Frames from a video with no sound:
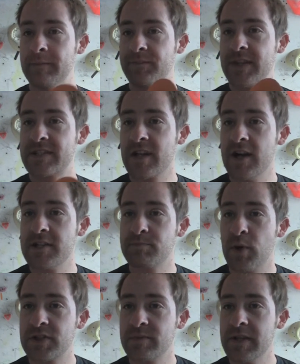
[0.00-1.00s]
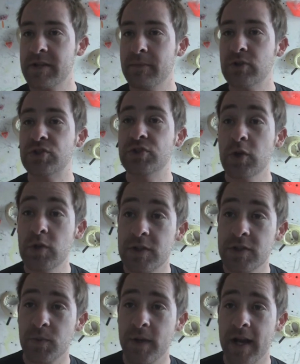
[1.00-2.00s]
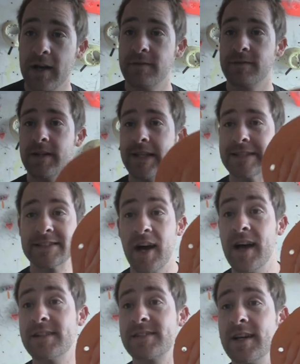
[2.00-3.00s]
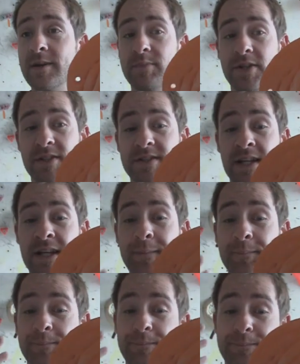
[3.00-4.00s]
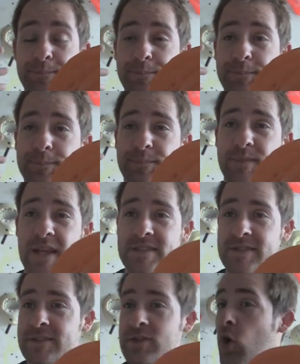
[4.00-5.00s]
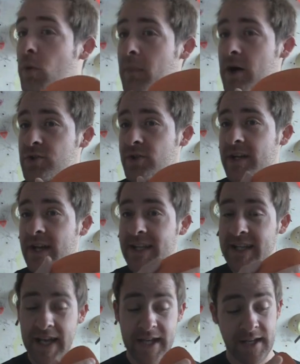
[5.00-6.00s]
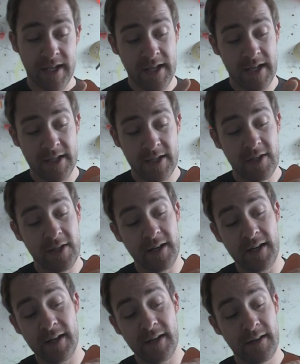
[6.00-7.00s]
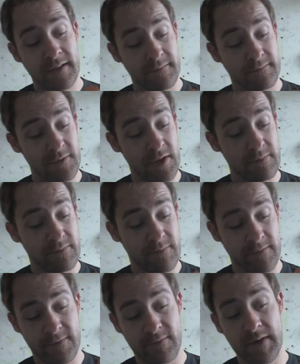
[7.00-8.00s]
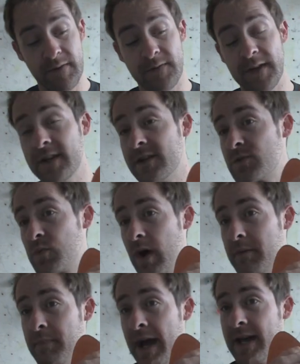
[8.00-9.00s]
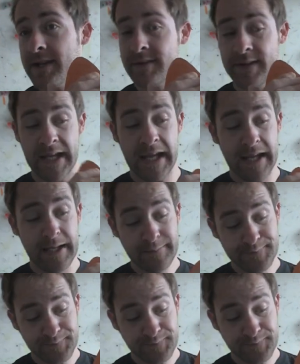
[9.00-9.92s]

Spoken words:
This guy is possibly the most useless one out of the entire set because there's not much on it. Again, you're looking at, well, 3 fingers, 1 pad here.